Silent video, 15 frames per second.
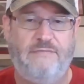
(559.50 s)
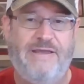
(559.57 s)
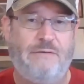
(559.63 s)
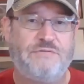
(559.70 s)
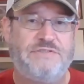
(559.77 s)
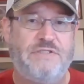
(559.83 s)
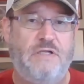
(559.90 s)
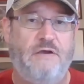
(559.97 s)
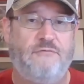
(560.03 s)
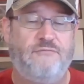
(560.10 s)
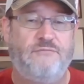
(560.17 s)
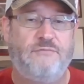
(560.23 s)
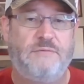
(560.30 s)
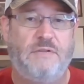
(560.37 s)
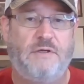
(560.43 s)
That was
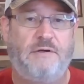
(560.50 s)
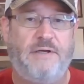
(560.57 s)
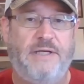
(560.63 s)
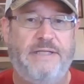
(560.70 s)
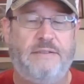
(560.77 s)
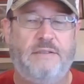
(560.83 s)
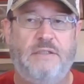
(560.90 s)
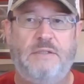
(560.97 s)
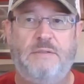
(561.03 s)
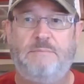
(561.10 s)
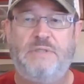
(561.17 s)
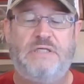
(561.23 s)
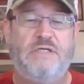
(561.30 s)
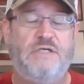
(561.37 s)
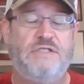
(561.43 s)
enough, all right?
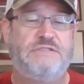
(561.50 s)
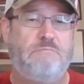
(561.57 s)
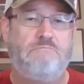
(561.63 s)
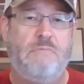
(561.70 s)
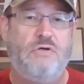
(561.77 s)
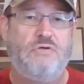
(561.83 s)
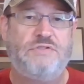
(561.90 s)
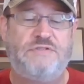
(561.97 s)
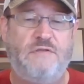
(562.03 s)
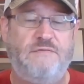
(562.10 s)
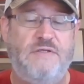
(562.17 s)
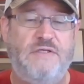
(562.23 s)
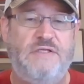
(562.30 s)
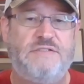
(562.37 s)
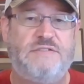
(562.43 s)
Because most of
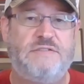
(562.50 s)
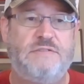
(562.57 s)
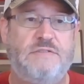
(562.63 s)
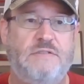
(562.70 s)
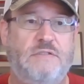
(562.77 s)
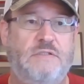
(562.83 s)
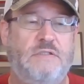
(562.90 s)
these